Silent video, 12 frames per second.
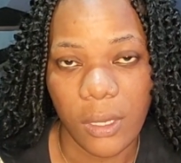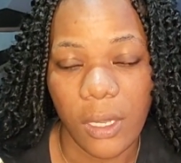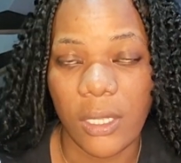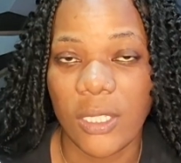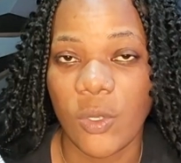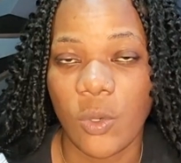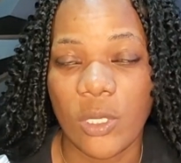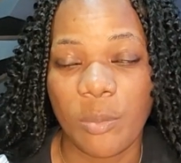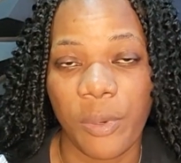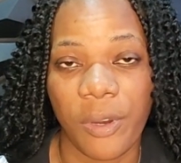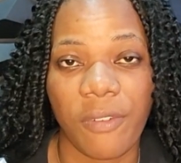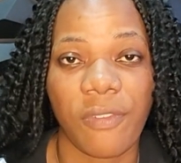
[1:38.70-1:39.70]
This goes
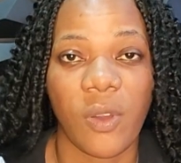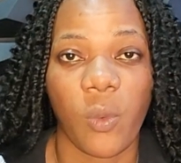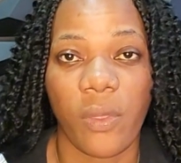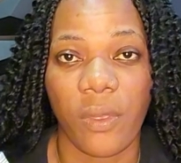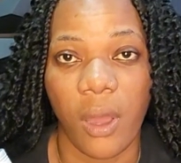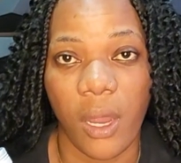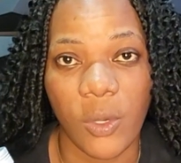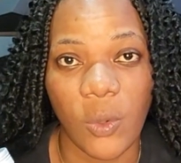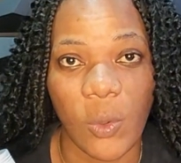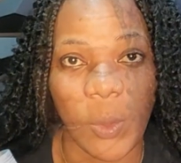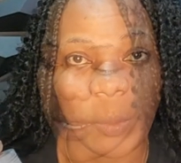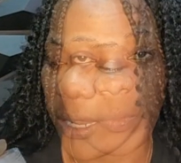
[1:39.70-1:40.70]
perfect with the hot
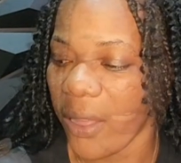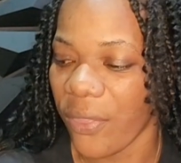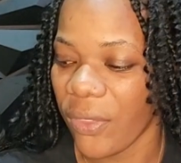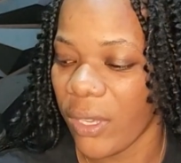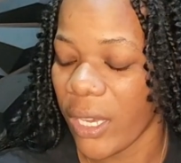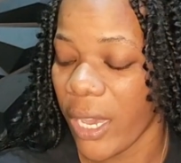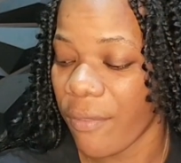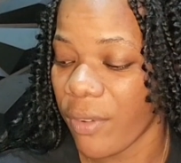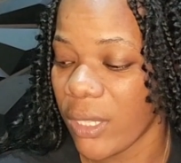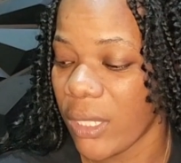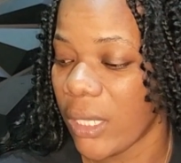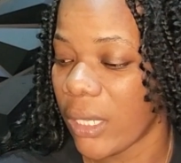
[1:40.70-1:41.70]
comb. I think
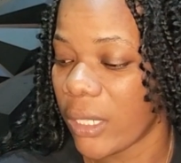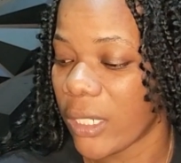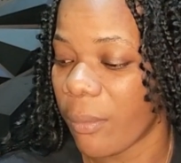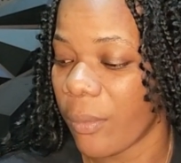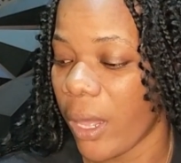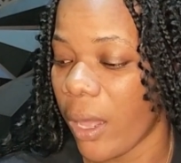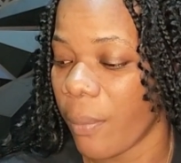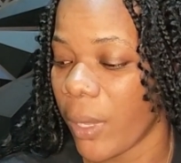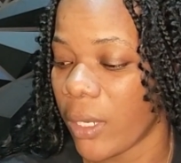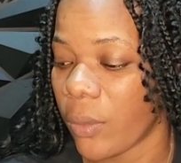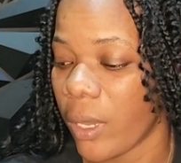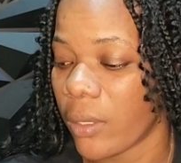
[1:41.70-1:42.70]
everything
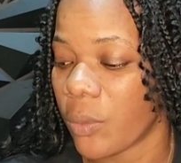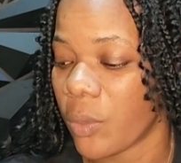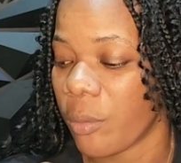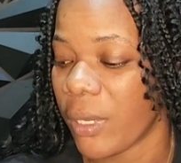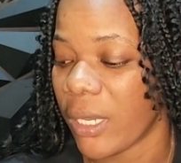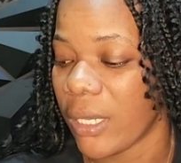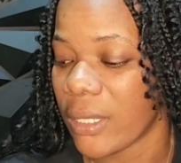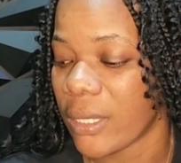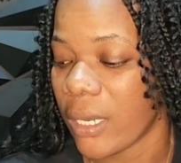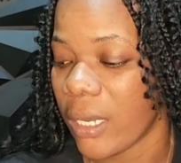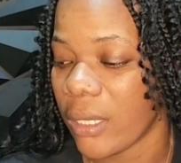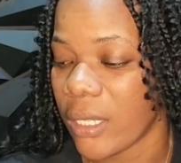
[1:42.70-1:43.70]
that will be
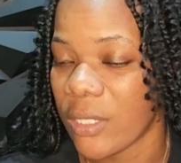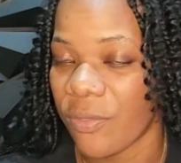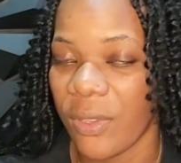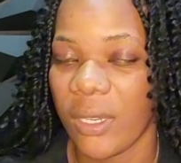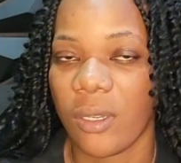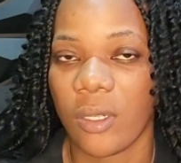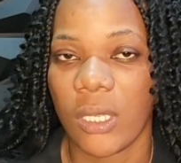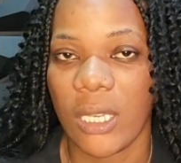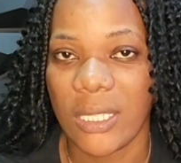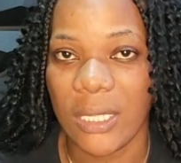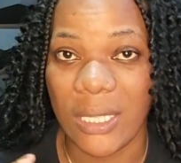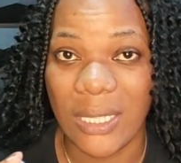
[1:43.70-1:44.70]
listed in this video
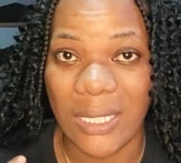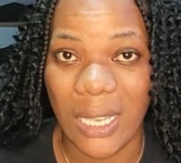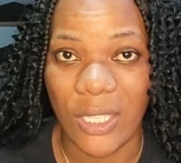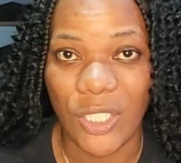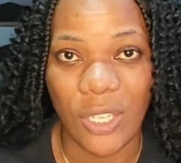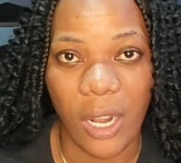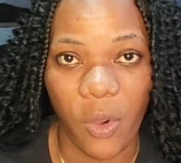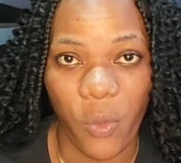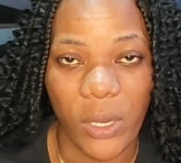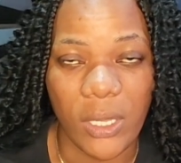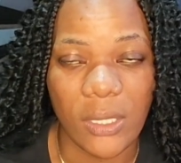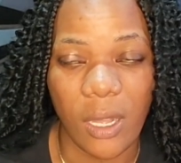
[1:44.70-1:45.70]
is essential
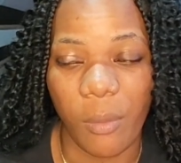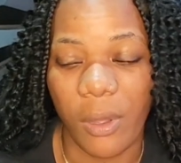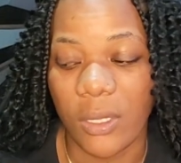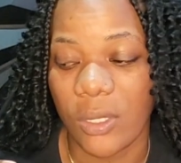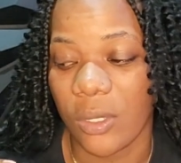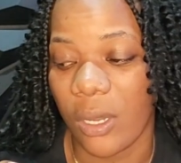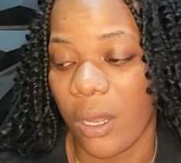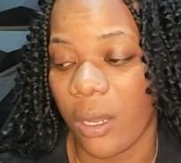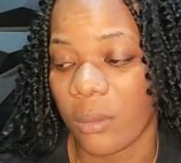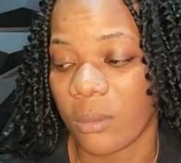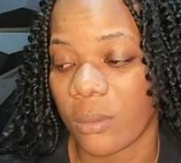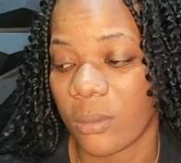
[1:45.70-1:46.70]
when it
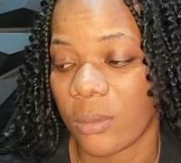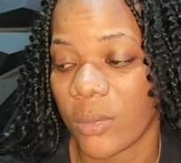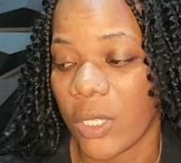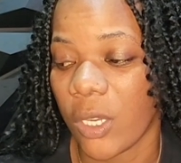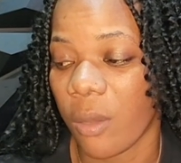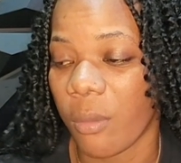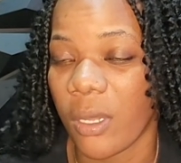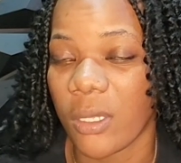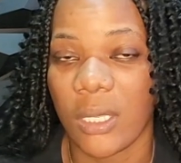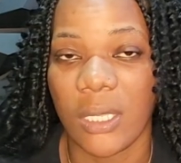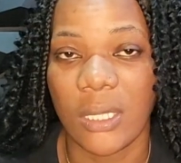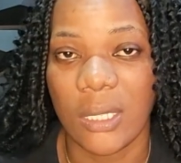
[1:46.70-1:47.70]
comes
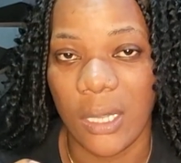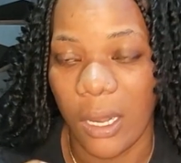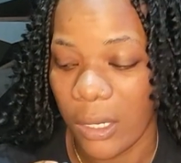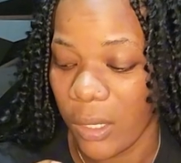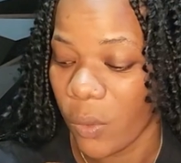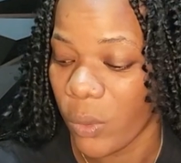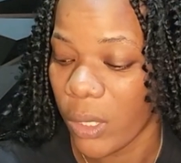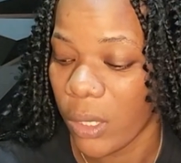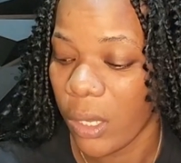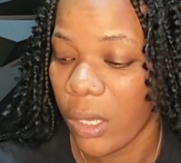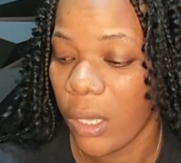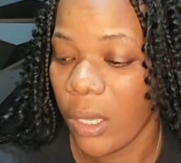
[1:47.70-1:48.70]
to installing a wig.
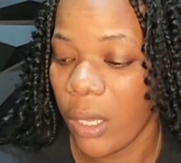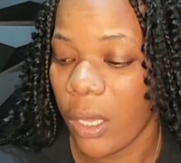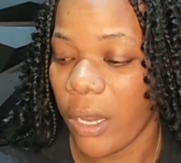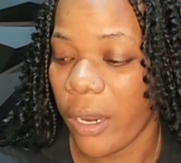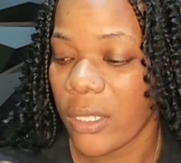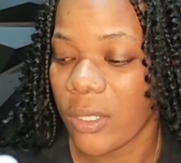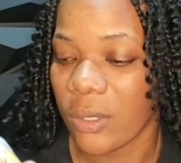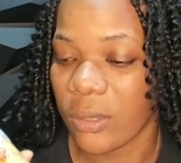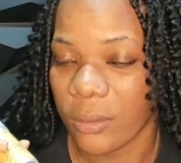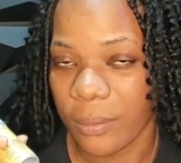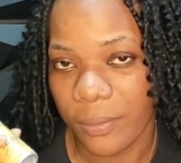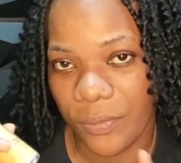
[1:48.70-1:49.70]
Alright, so
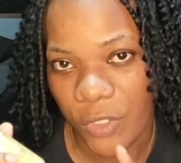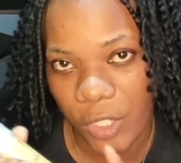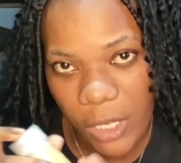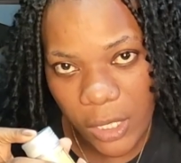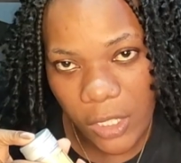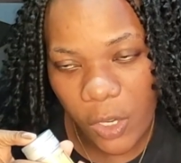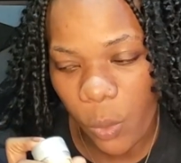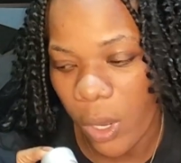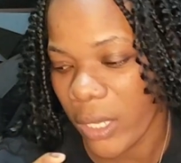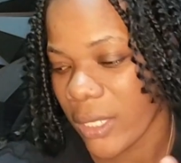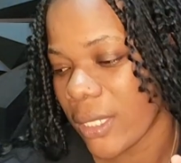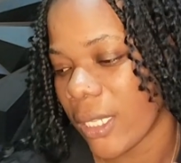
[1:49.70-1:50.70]
you're gonna need your
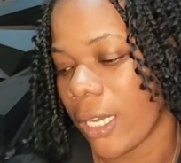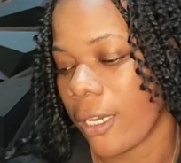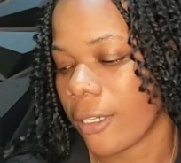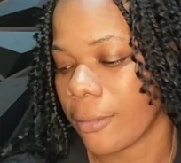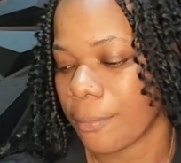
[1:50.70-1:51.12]
wax stick.